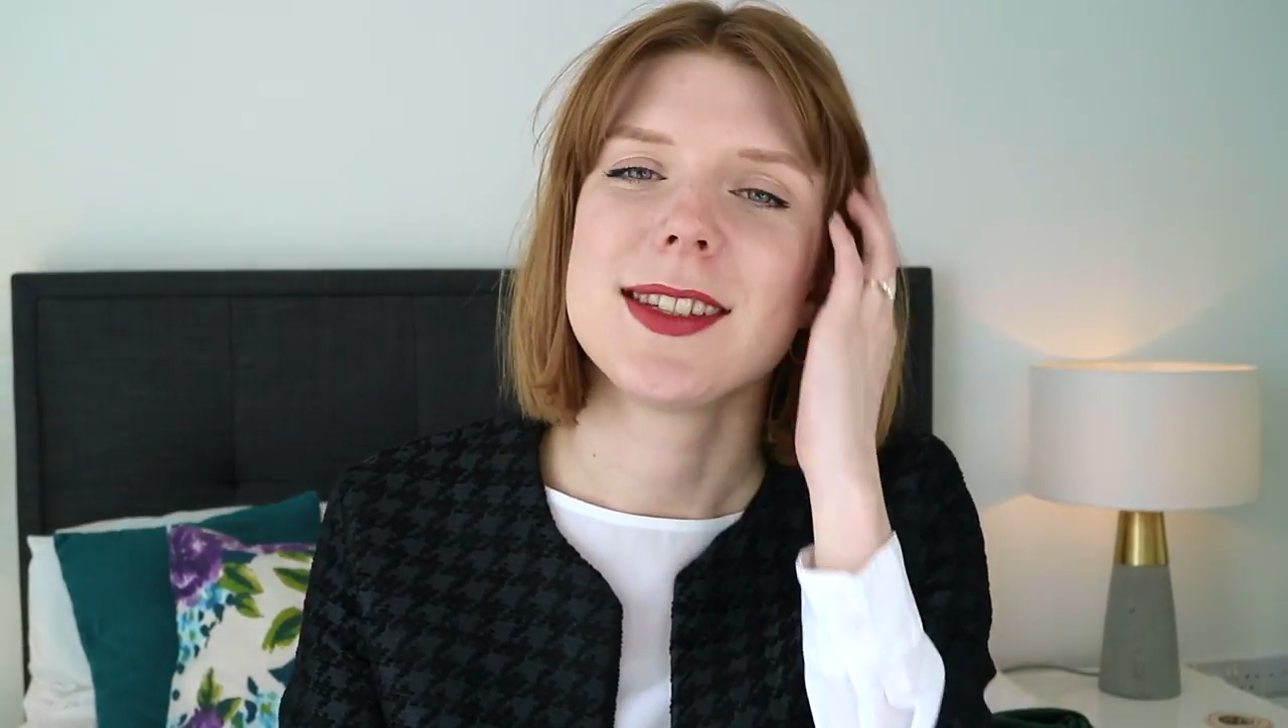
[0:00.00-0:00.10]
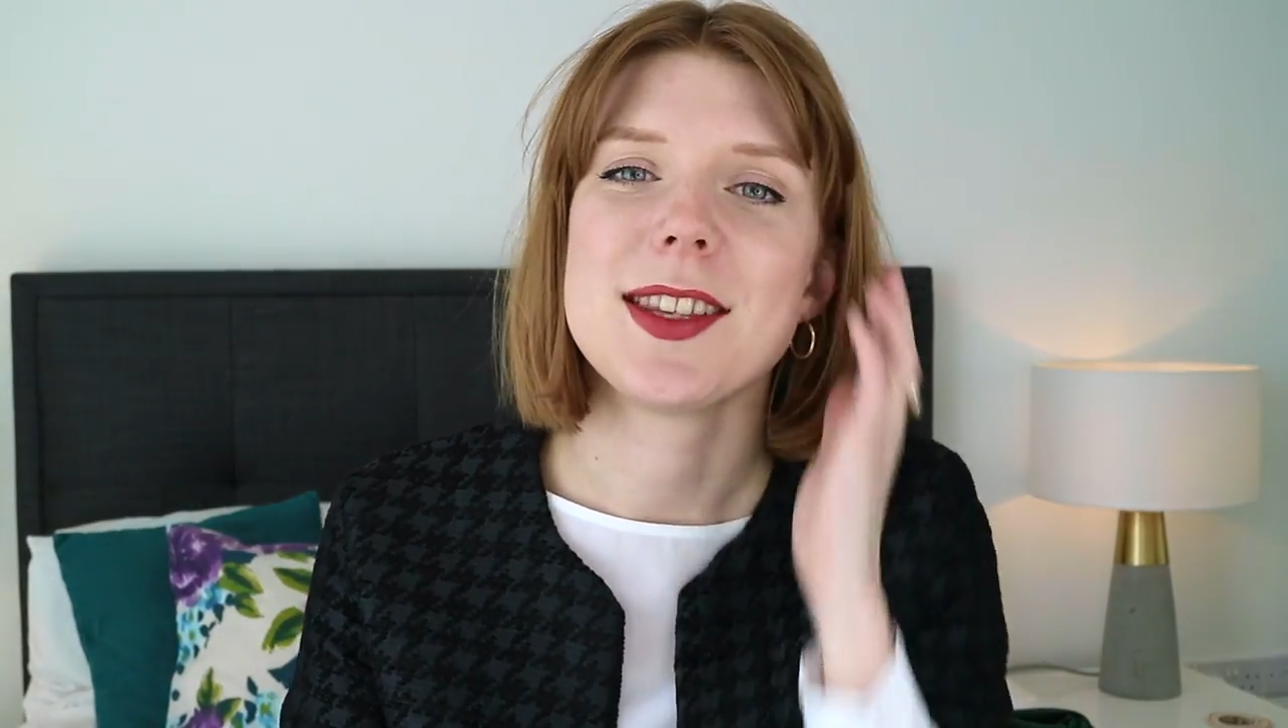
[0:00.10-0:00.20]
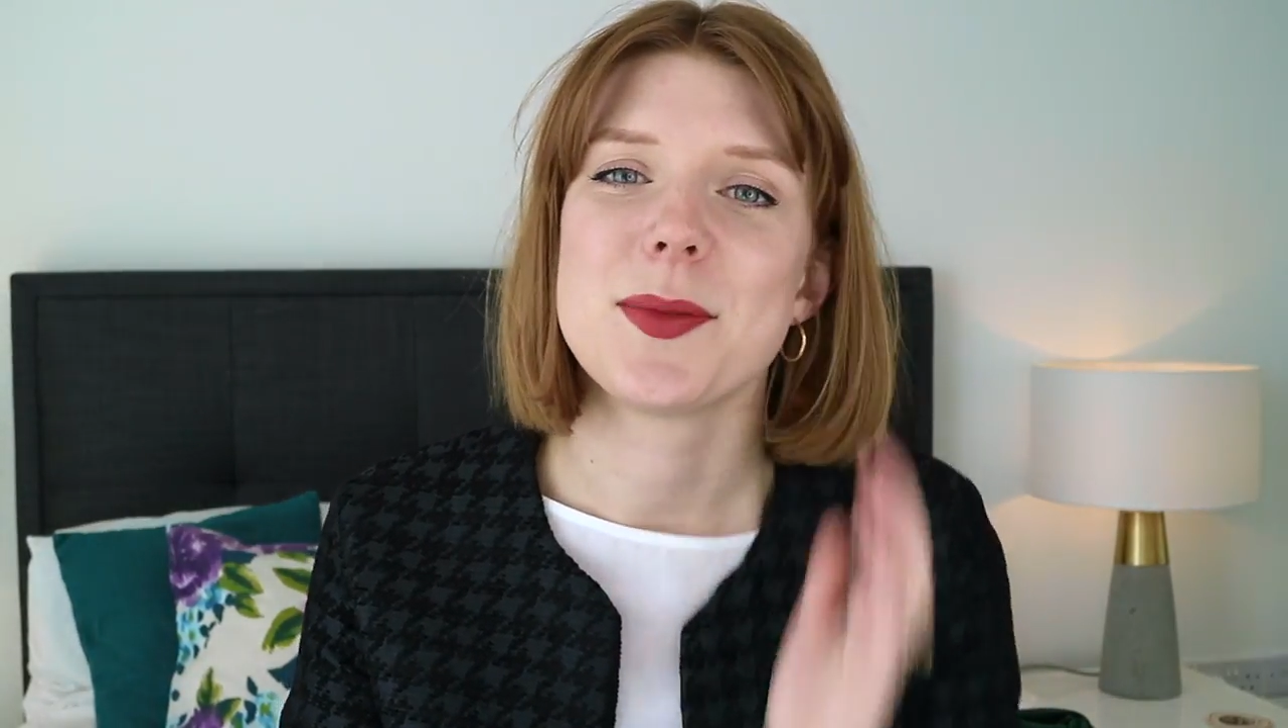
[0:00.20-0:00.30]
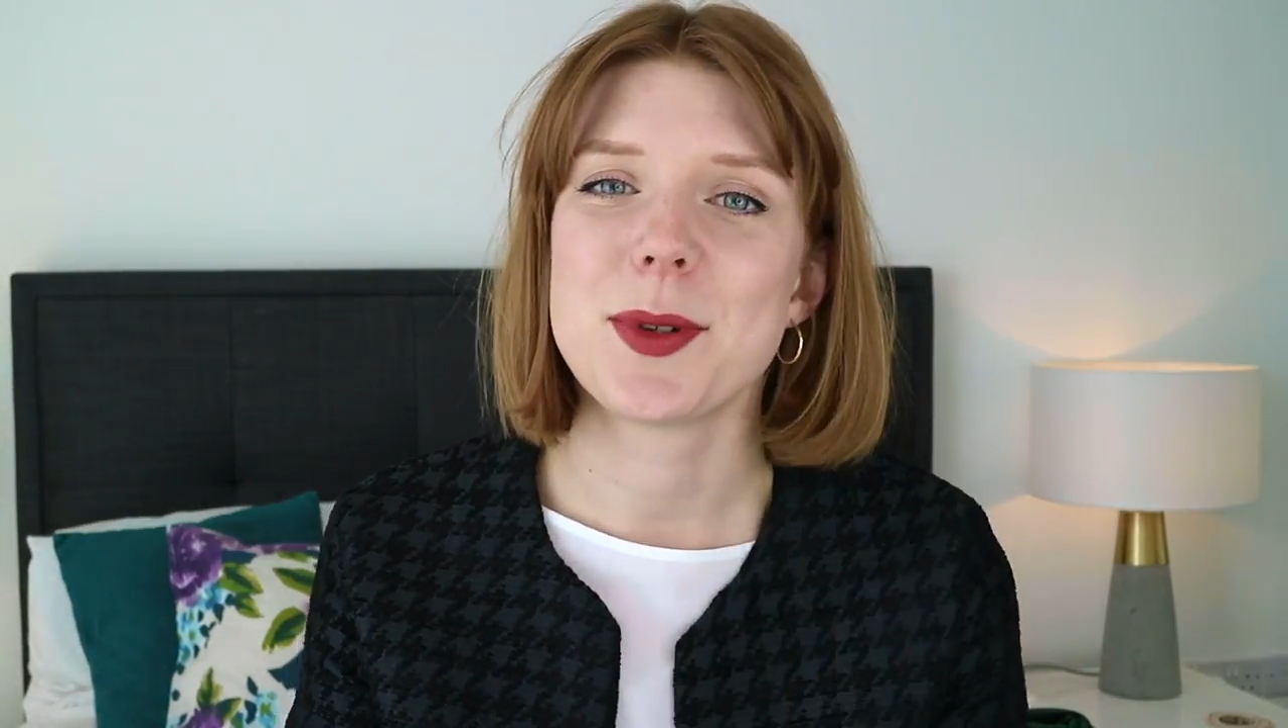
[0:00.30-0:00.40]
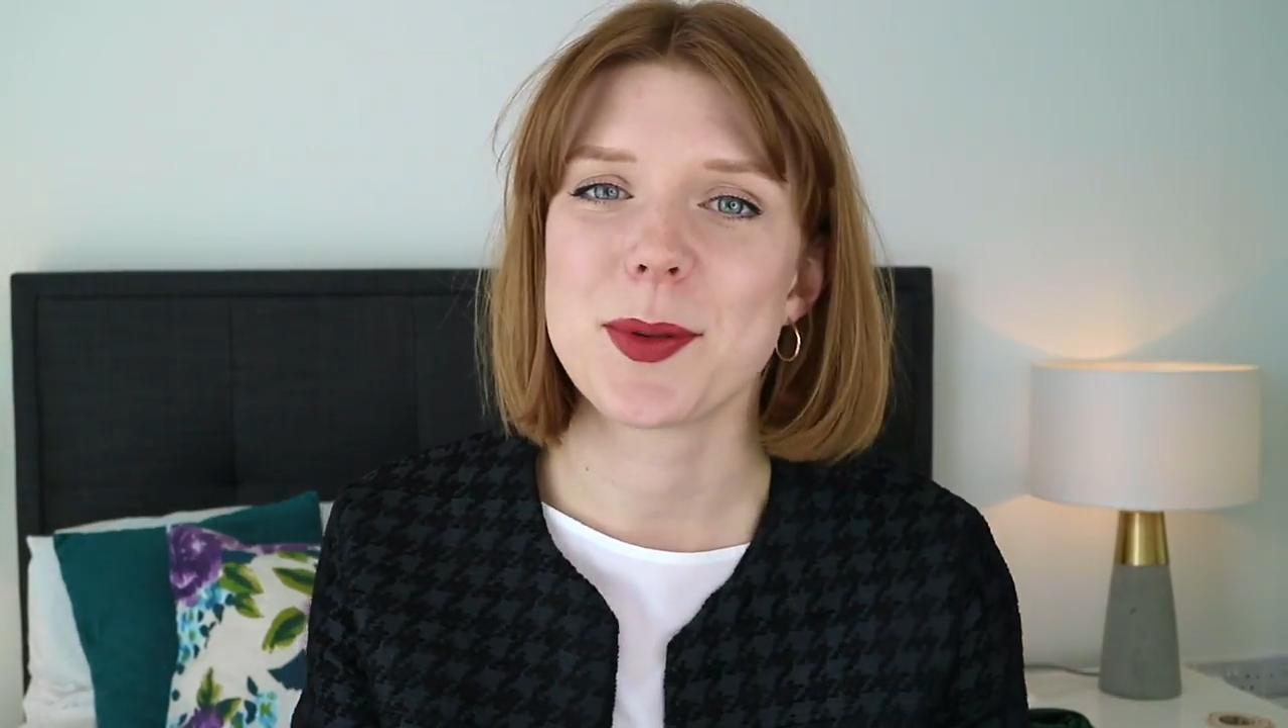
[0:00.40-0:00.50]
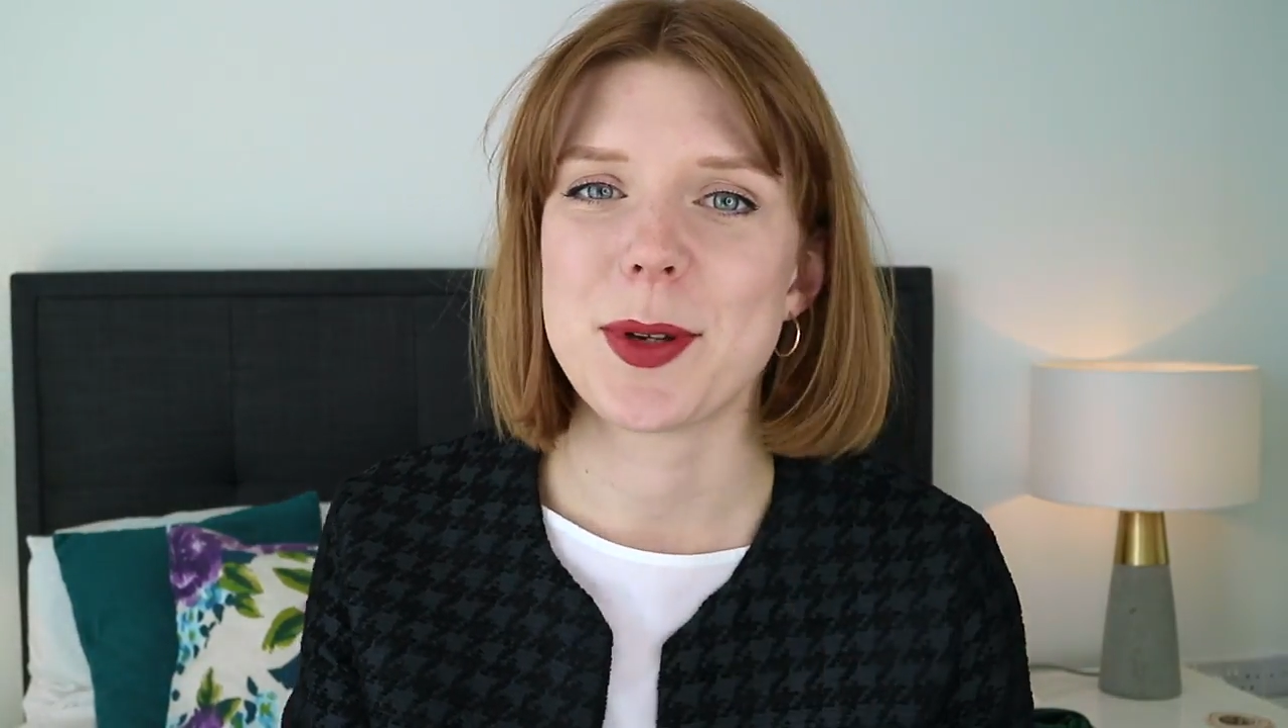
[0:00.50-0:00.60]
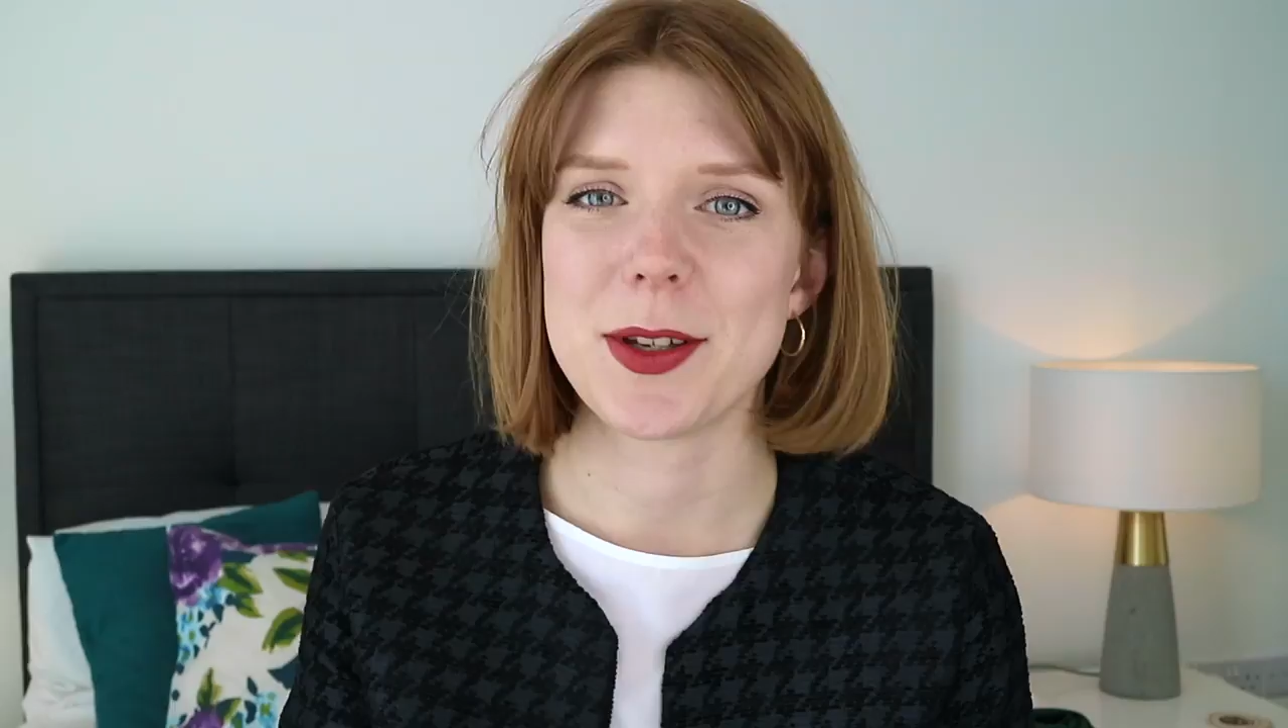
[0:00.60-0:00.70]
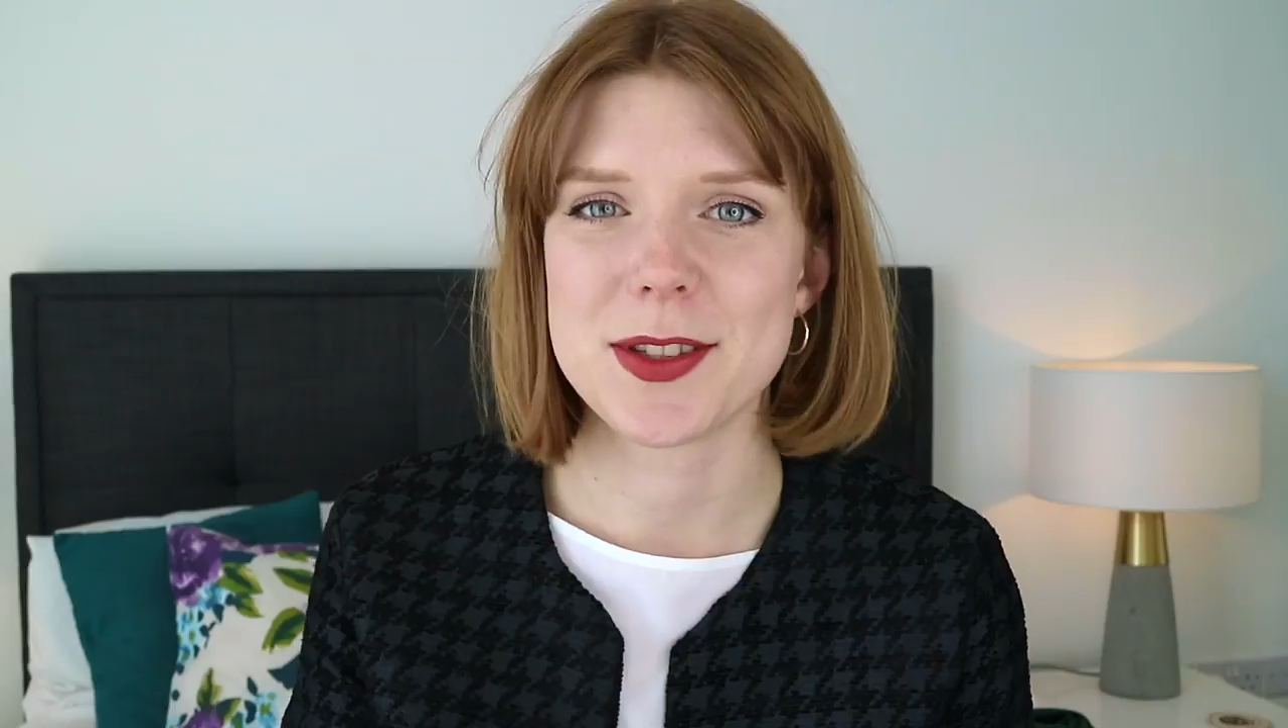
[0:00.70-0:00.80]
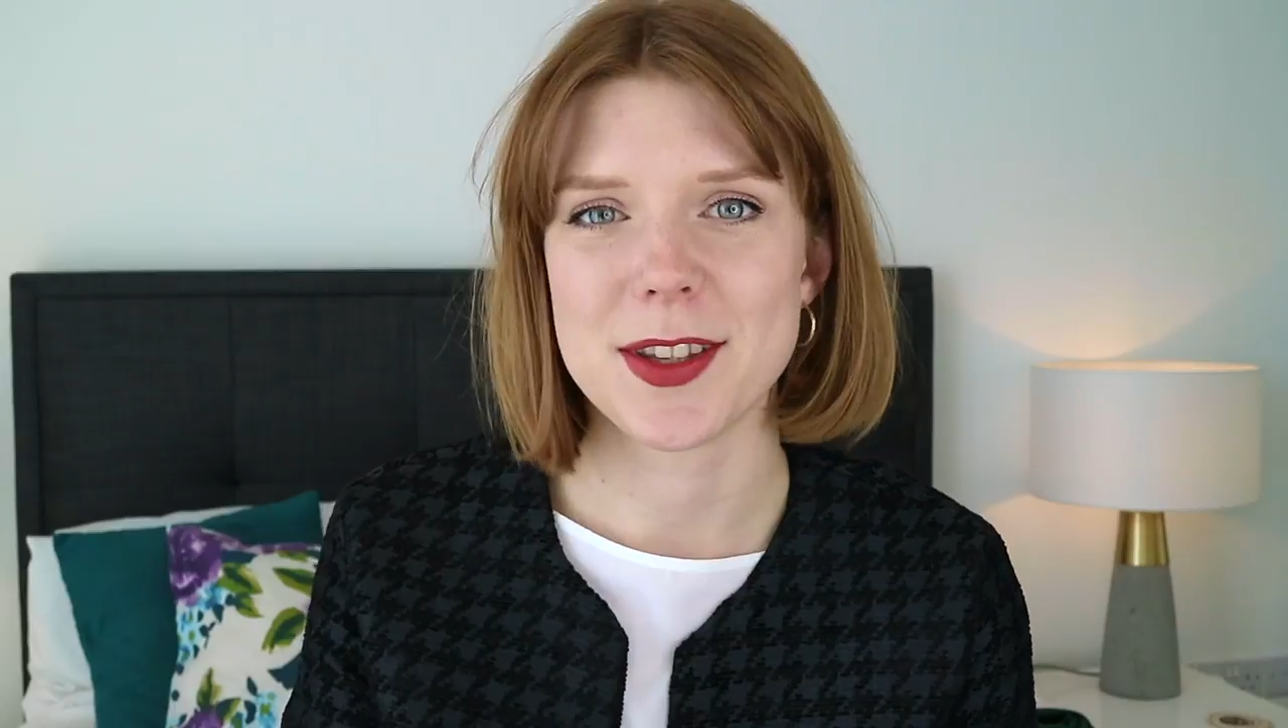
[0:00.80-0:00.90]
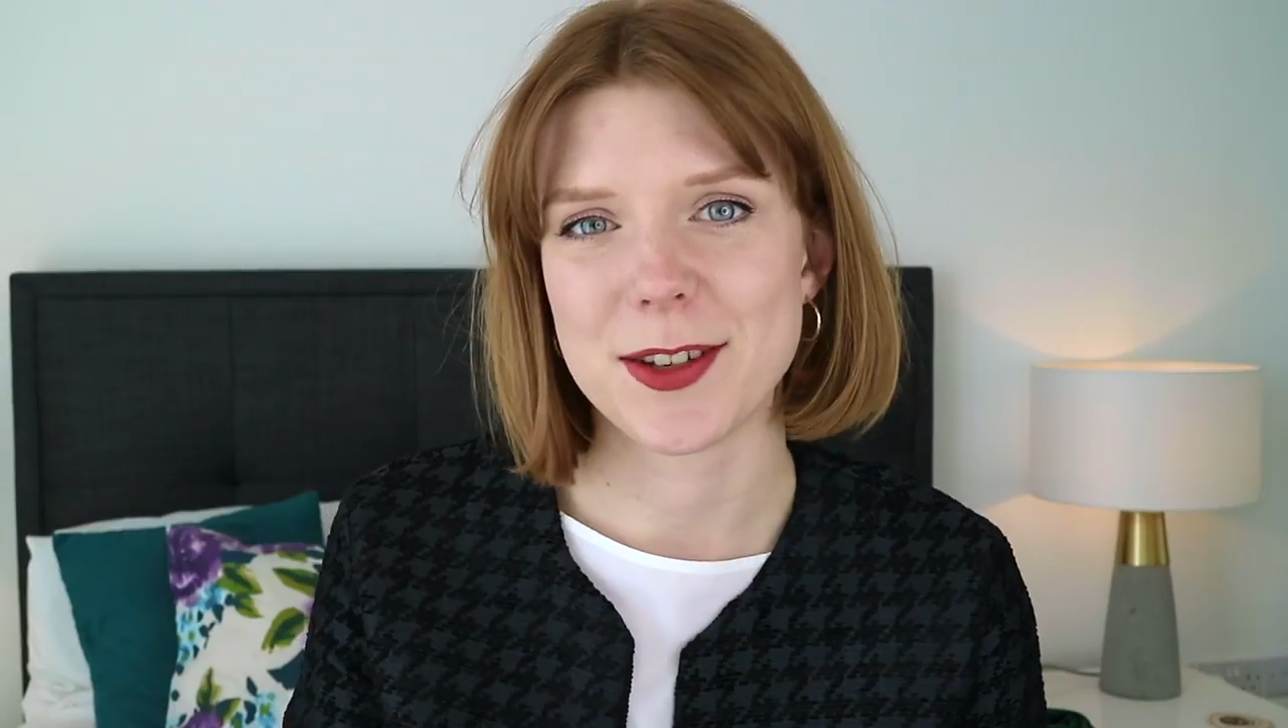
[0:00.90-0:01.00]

see the blog post